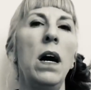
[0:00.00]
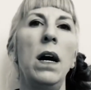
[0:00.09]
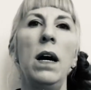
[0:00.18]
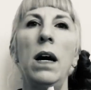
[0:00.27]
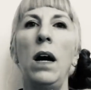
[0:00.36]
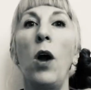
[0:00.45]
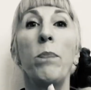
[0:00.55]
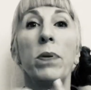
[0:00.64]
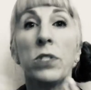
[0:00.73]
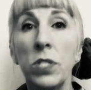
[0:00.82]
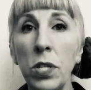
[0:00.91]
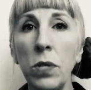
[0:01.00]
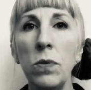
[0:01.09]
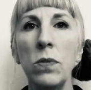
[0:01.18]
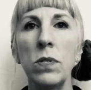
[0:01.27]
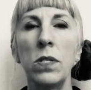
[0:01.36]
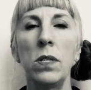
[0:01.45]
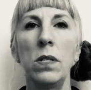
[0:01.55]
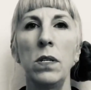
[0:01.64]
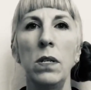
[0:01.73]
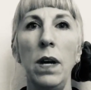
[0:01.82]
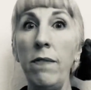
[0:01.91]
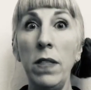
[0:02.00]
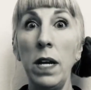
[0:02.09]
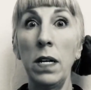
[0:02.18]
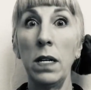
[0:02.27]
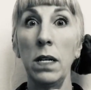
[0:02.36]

our pursuits, everything.